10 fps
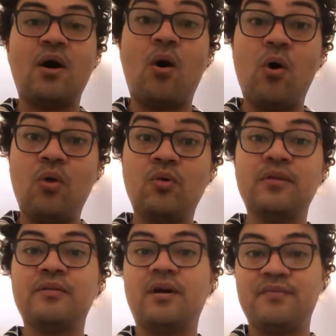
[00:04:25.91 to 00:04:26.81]
all
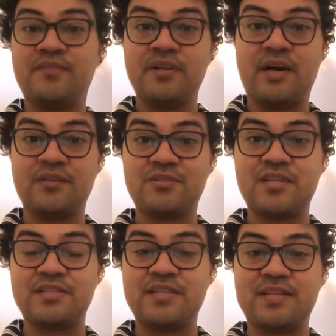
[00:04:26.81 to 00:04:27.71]
of the knowledge
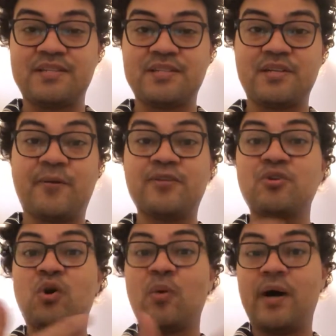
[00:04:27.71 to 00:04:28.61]
that's necessary to
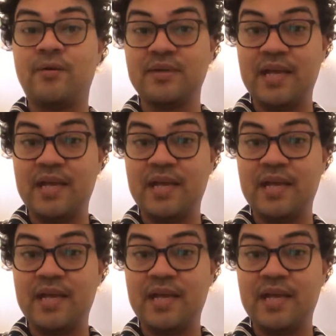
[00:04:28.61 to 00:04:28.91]
go out